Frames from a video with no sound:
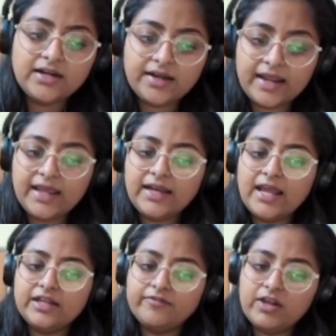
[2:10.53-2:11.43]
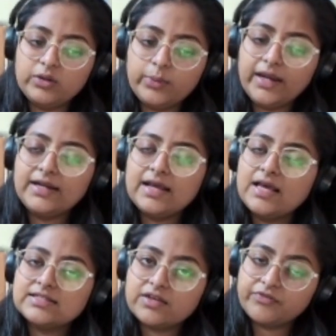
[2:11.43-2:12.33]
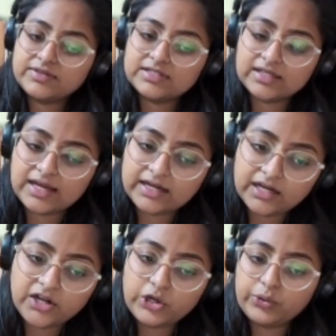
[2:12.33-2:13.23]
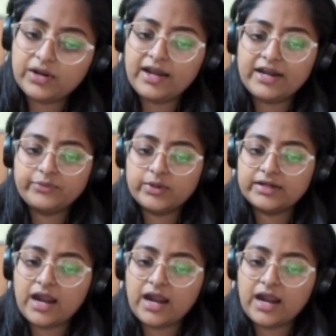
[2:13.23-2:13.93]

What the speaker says: train and evaluate sophisticated neural network